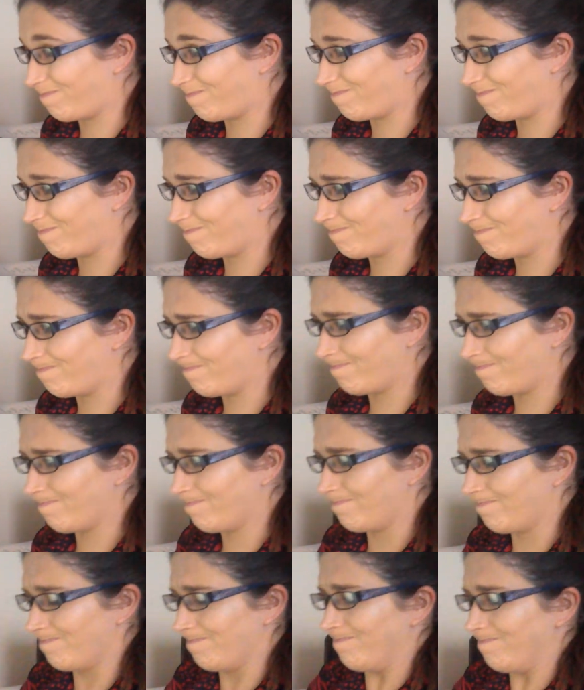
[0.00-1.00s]
I look
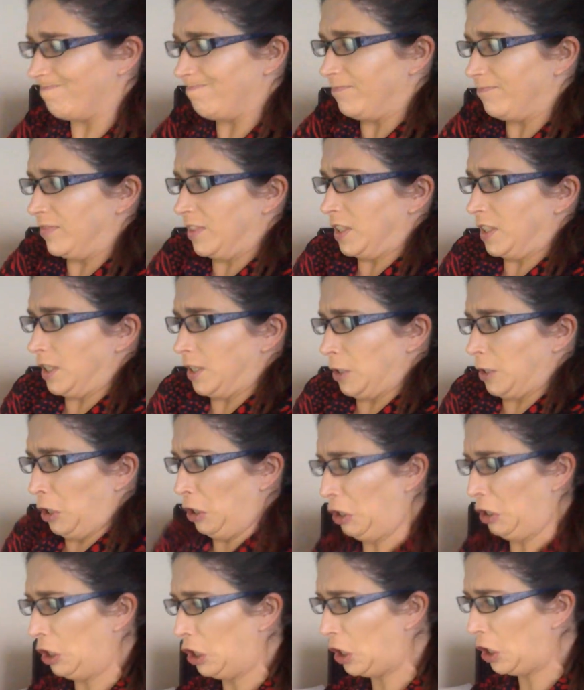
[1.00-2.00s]
up and I see that the
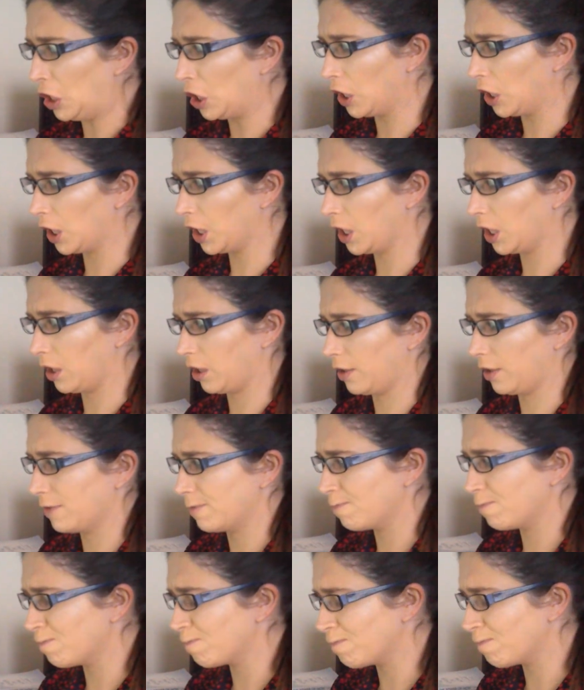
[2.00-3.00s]
last line of word is
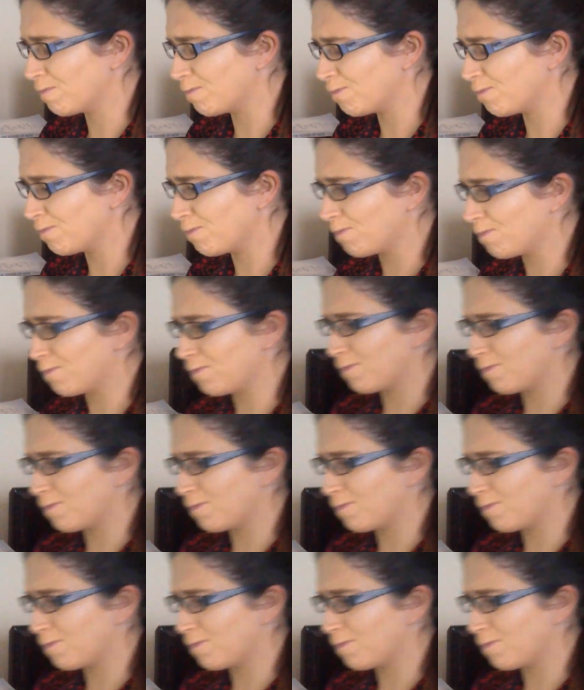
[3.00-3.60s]
taking up the